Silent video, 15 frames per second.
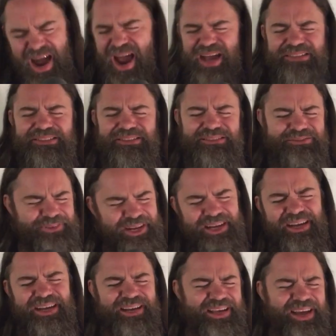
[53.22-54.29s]
I'm
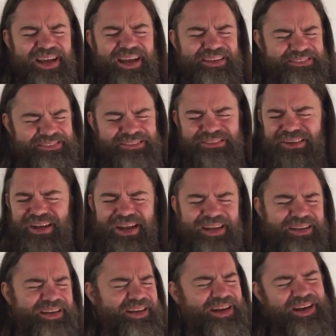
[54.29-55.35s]
feeling
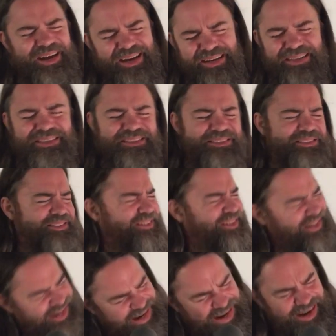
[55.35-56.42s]

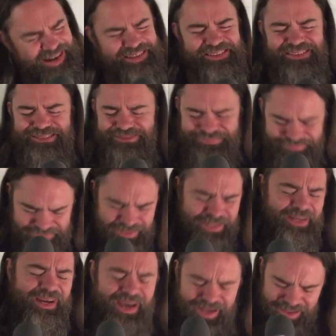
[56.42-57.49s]
grace. Yeah.
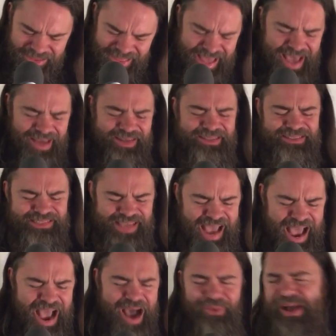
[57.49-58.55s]
That is
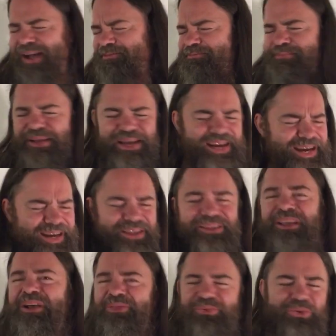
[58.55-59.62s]
how I've made
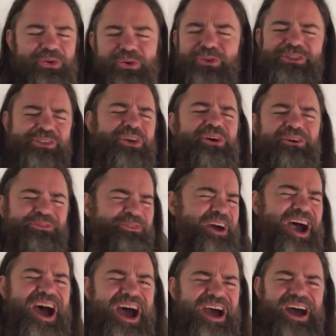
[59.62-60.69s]
it through so
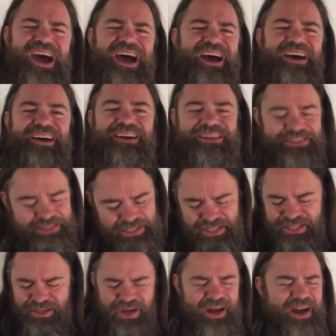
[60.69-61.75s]
far.
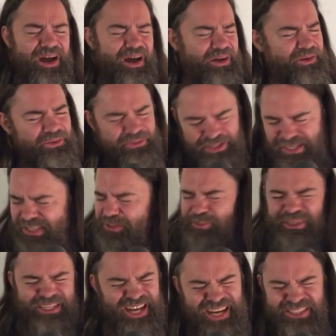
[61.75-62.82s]
Oh, it's
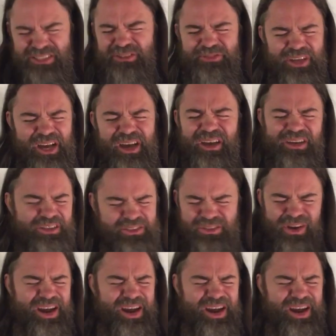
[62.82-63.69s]
because of your